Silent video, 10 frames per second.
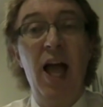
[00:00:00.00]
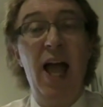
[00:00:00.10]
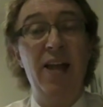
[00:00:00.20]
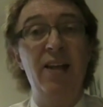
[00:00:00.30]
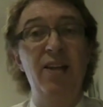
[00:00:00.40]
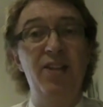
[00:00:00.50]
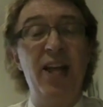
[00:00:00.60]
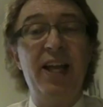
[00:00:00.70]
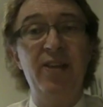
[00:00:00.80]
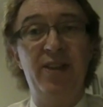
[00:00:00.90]
And
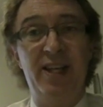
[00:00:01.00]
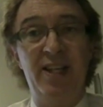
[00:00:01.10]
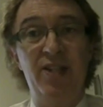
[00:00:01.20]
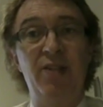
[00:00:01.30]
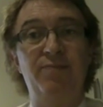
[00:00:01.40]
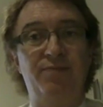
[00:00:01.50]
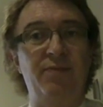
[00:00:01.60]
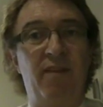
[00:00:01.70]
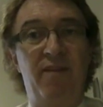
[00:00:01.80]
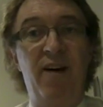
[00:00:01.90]
second thing is,
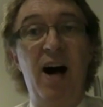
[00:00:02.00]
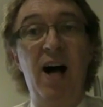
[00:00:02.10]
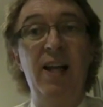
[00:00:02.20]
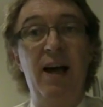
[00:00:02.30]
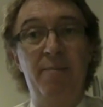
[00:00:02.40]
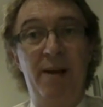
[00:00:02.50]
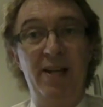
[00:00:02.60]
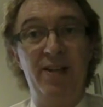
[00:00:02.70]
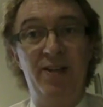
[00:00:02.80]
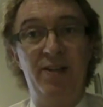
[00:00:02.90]
file a
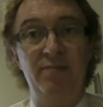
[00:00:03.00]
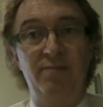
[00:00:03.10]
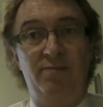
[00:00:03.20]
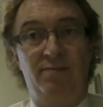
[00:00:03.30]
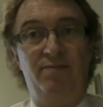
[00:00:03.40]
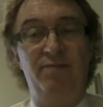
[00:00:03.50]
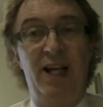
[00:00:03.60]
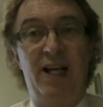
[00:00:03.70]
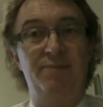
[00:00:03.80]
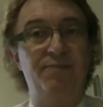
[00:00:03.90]
patent.
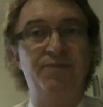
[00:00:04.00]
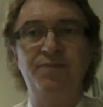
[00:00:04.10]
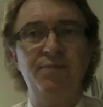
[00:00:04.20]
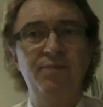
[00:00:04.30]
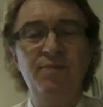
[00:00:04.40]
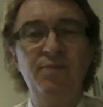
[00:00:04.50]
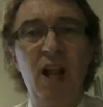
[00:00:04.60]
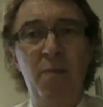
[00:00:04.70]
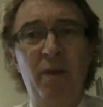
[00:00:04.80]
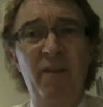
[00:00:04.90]
Now,
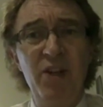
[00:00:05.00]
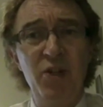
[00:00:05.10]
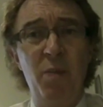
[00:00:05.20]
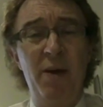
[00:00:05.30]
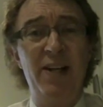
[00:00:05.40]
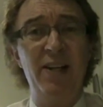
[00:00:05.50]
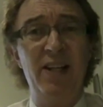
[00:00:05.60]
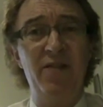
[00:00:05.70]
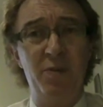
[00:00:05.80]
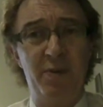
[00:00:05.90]
a provisional patent
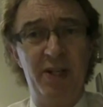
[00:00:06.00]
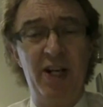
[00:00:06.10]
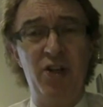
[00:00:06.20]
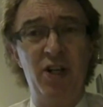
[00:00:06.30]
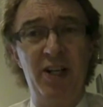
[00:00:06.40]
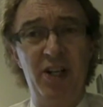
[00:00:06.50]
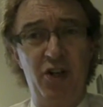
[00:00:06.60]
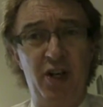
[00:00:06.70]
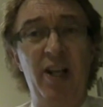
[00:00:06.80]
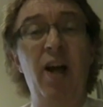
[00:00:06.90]
gives you protection
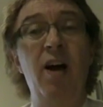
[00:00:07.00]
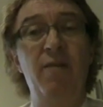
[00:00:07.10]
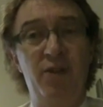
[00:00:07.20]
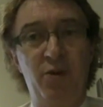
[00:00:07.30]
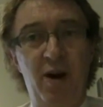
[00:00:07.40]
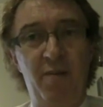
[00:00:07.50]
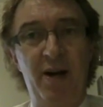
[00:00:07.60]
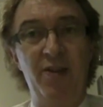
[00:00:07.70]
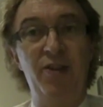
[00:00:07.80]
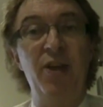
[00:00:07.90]
initially for 12
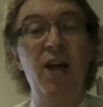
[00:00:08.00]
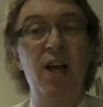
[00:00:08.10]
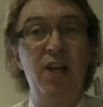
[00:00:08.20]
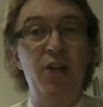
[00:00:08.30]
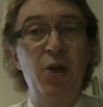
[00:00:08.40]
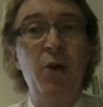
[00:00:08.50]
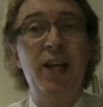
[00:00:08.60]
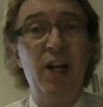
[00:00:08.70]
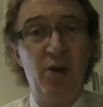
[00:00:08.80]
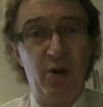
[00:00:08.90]
months. You should
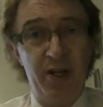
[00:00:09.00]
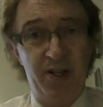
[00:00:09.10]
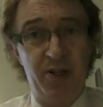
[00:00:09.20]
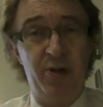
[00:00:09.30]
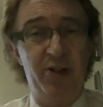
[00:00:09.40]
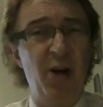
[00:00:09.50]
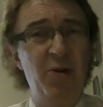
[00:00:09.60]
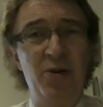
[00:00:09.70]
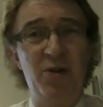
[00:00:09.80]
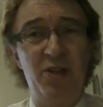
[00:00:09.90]
get a lawyer to do it.
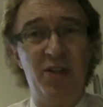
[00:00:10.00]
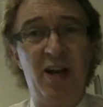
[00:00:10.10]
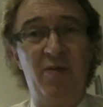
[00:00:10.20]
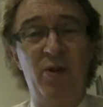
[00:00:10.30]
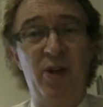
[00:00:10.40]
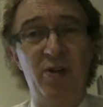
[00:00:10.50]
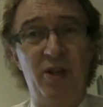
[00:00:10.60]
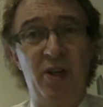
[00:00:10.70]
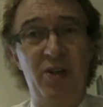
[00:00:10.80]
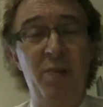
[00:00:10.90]
Don't do it yourself, although
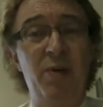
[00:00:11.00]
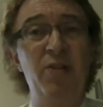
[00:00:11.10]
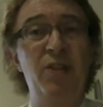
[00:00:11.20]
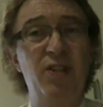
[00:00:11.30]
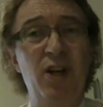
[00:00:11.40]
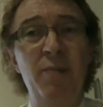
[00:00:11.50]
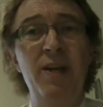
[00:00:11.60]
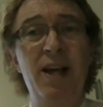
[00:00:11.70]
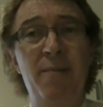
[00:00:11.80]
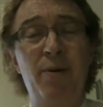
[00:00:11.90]
it's a lot cheaper, because it's got to
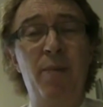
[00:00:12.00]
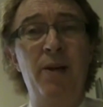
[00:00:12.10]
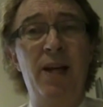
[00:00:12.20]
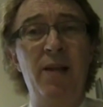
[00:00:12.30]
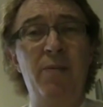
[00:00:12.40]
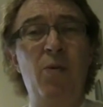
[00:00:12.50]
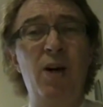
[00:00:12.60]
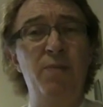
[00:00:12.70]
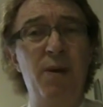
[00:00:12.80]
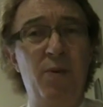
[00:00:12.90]
be done properly.
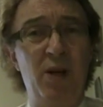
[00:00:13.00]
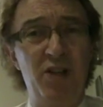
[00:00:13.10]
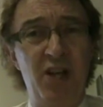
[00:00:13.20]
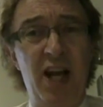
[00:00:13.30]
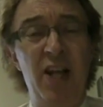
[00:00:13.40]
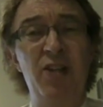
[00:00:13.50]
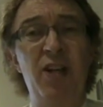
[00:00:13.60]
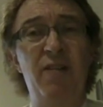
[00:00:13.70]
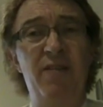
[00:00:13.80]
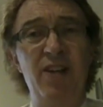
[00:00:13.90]
Otherwise, people can challenge
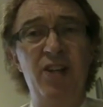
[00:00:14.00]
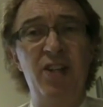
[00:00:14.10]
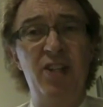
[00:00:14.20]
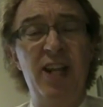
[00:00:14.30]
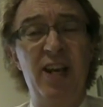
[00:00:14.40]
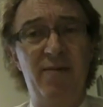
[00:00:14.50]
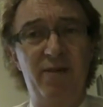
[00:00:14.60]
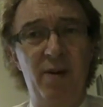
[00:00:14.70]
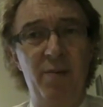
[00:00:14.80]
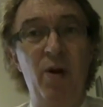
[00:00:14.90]
it and eventually steal it
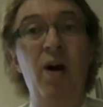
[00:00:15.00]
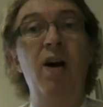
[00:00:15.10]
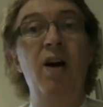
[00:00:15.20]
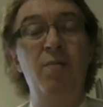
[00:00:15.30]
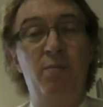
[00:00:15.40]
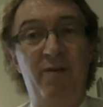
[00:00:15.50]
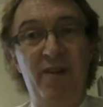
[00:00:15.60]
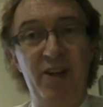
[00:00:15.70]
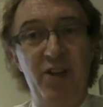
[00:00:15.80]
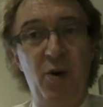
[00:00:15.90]
from you.
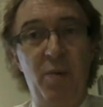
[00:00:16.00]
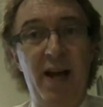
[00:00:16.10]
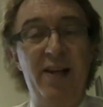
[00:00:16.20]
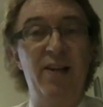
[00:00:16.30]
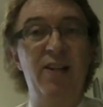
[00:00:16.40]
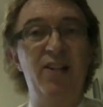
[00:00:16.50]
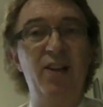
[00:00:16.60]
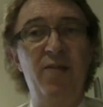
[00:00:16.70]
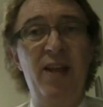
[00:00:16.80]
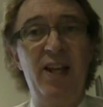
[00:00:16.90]
Provisional patent. It's
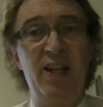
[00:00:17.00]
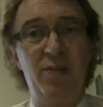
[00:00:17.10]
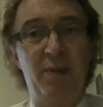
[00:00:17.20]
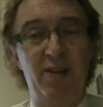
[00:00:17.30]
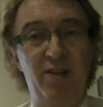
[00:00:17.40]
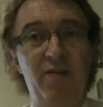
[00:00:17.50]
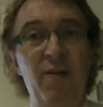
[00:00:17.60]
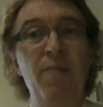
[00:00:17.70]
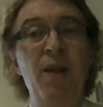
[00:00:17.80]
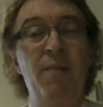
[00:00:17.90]
not that expensive,
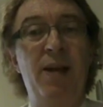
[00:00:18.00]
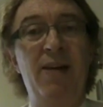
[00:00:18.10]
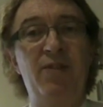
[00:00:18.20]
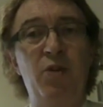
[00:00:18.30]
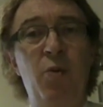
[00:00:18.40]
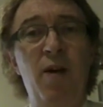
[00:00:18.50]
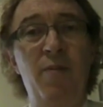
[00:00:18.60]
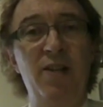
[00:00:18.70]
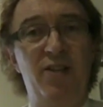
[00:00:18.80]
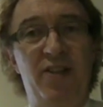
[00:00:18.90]
but after 12
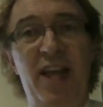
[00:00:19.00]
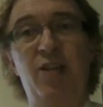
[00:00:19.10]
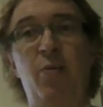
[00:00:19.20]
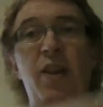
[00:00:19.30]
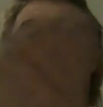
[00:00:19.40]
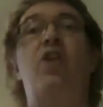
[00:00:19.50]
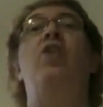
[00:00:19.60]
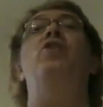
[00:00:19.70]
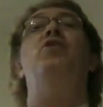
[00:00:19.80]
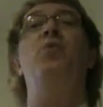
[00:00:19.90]
months, that's when the
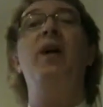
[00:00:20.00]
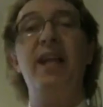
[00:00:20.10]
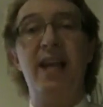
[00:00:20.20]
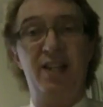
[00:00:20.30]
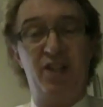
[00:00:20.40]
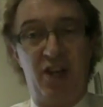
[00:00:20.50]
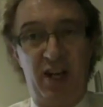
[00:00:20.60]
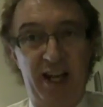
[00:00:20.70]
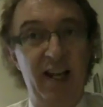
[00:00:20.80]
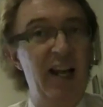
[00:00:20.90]
costs really
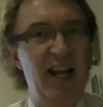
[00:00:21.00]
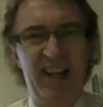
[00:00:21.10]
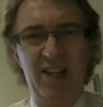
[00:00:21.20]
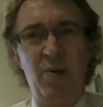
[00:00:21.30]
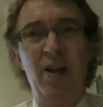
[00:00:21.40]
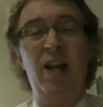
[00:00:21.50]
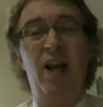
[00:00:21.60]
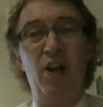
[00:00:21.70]
escalate. And that's when a